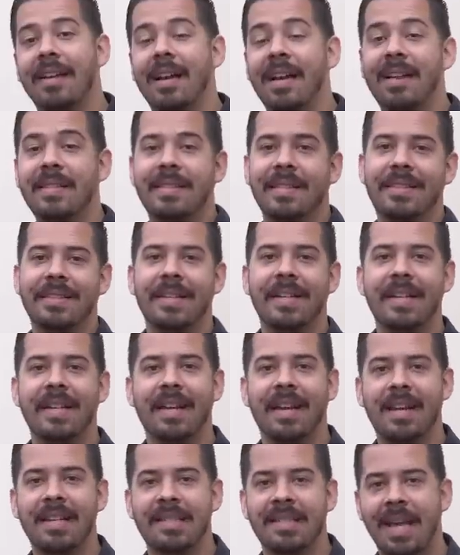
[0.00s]
guys, and there you
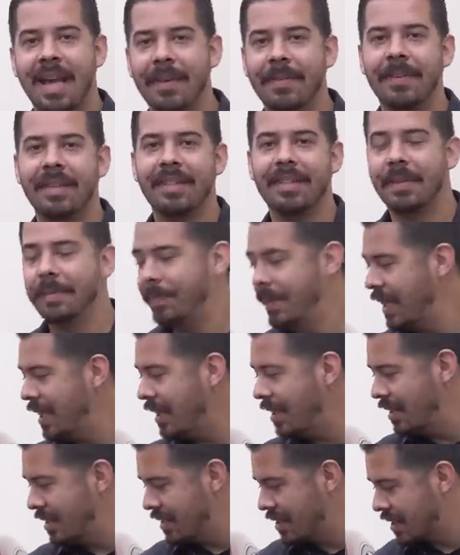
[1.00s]
guys have it. The
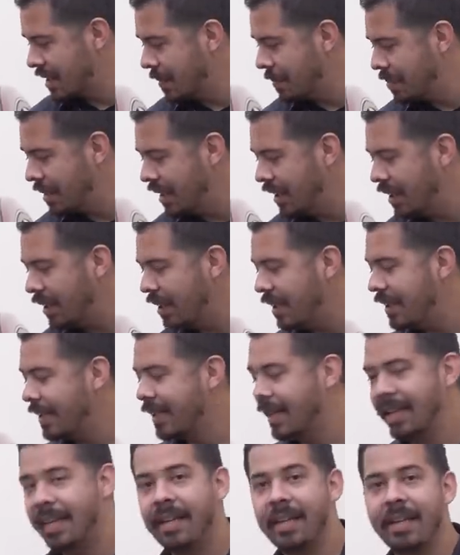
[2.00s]
paint is completely
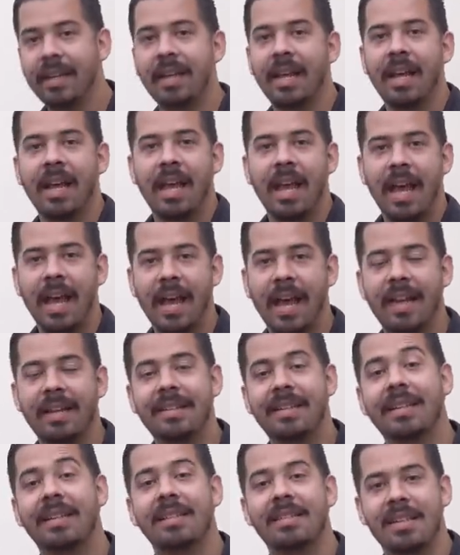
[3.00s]
clean and
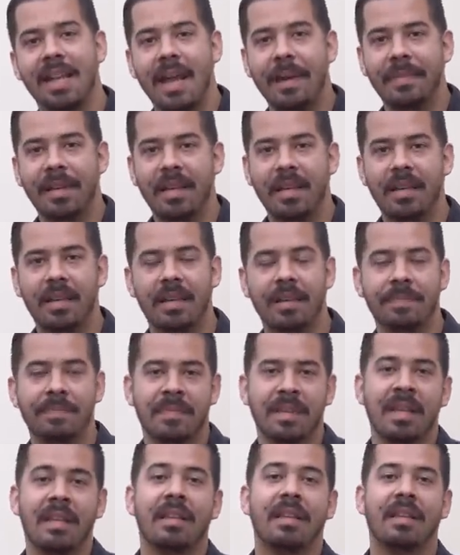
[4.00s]
decontaminated.
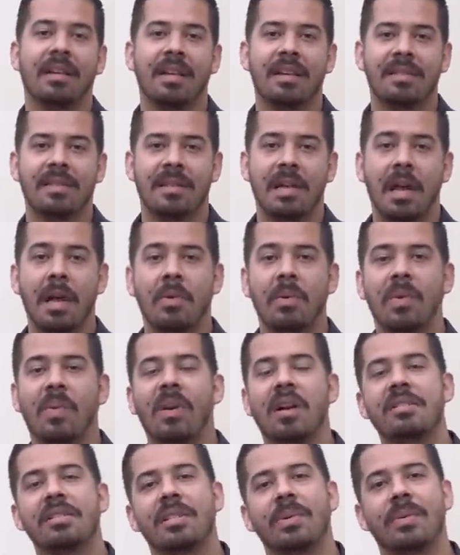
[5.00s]
You guys saw we
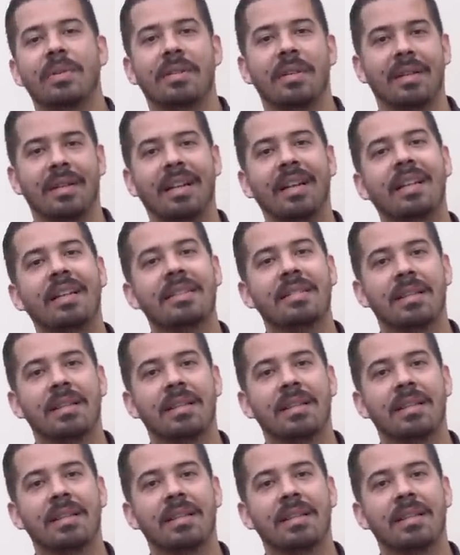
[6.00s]
washed it with our clean